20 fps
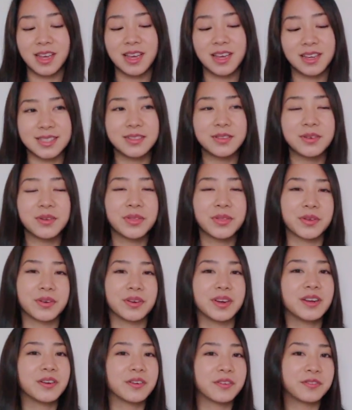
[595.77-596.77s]
It's either
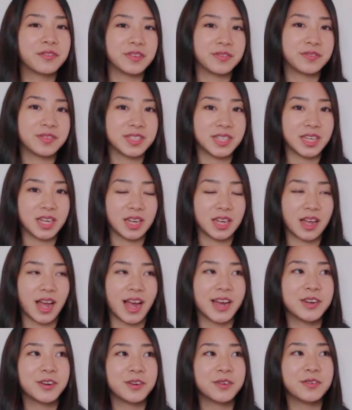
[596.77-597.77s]
30 or 50.
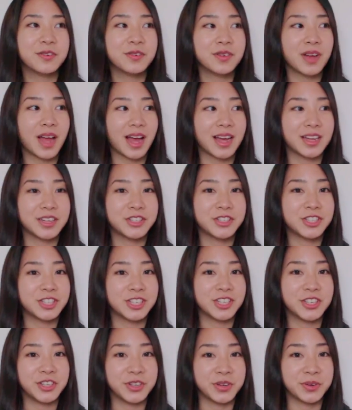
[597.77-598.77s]
I know at
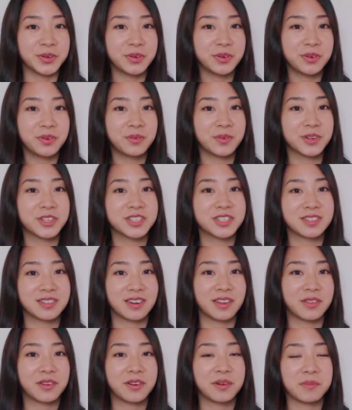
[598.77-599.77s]
GU, which is
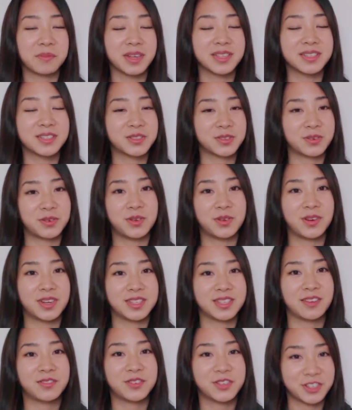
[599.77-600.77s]
another amazing store you guys
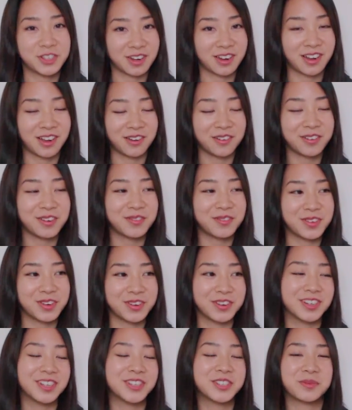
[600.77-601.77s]
have to check out if
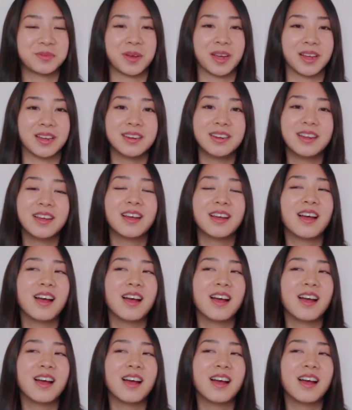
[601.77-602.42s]
you're in Japan,